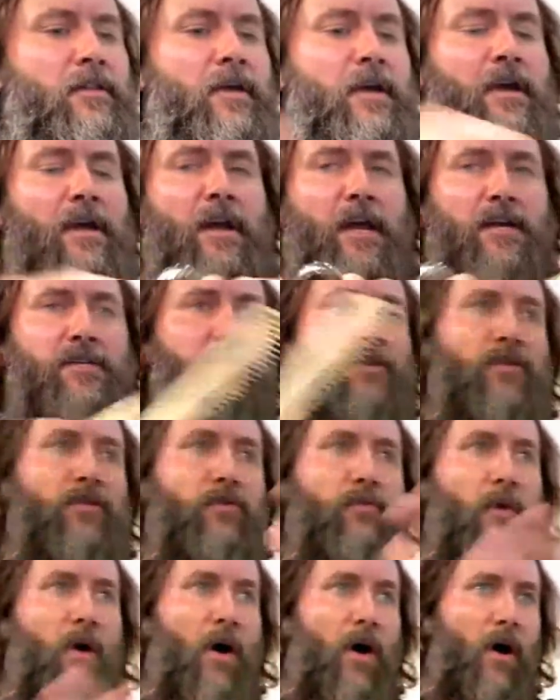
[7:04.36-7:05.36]
the connection
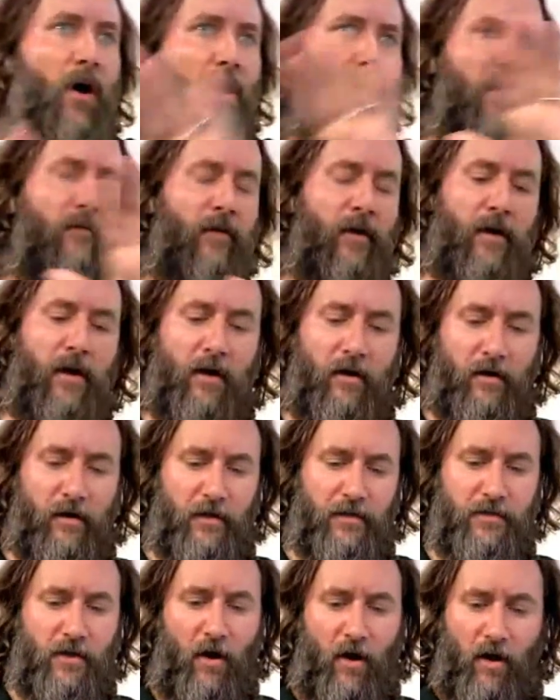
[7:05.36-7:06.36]
through all of our
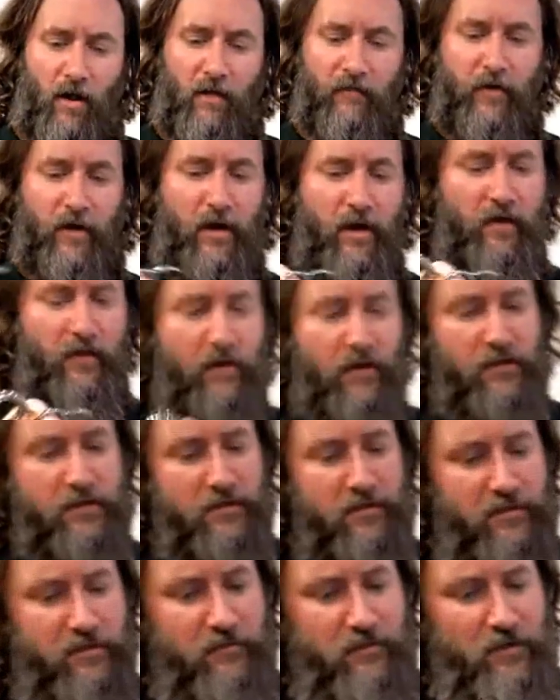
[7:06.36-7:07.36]
haircuts. All of our
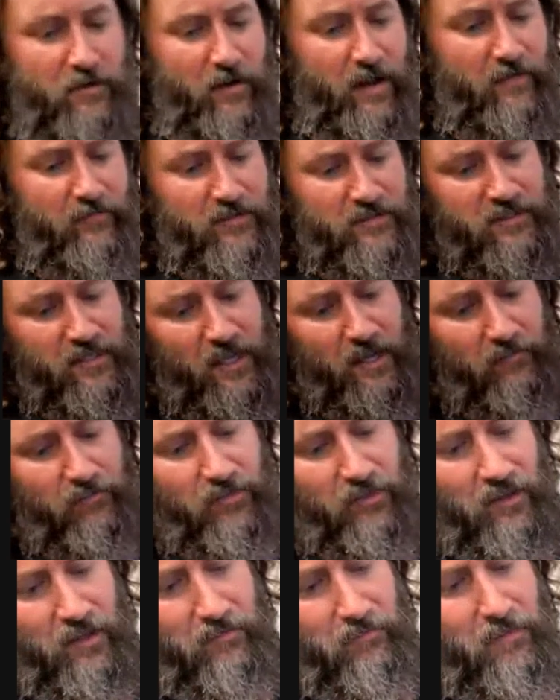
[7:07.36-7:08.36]
haircuts, you know, have the same
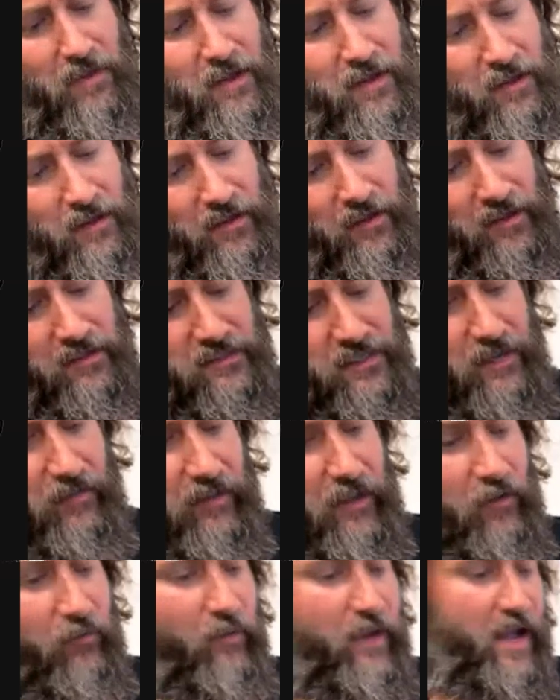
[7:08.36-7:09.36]
theme, is
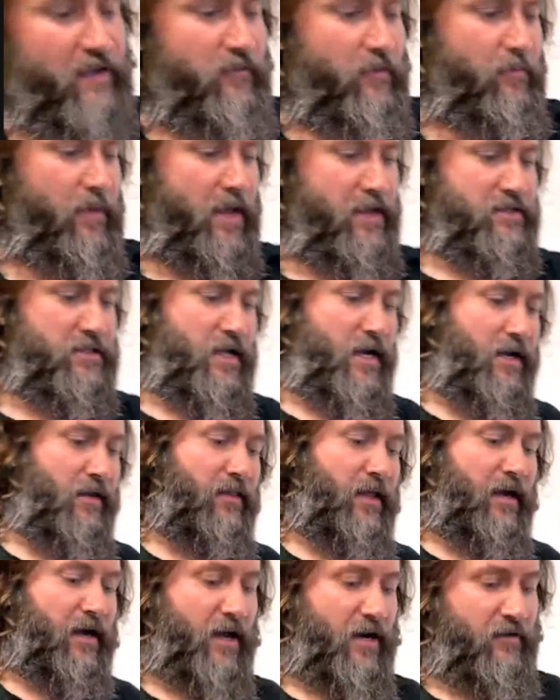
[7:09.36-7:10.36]
that like we have a
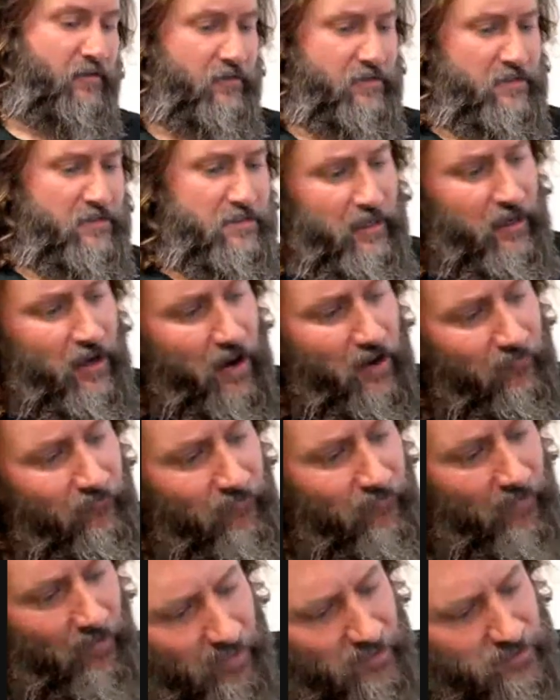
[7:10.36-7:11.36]
baseline that kind of is like
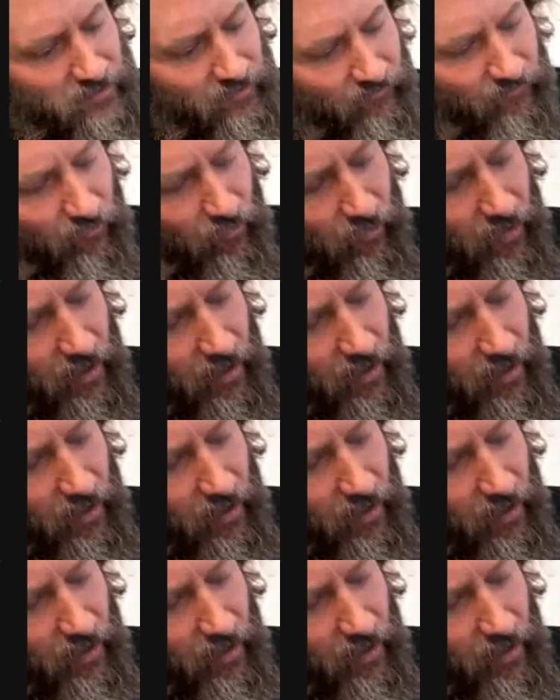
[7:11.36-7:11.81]
our foundation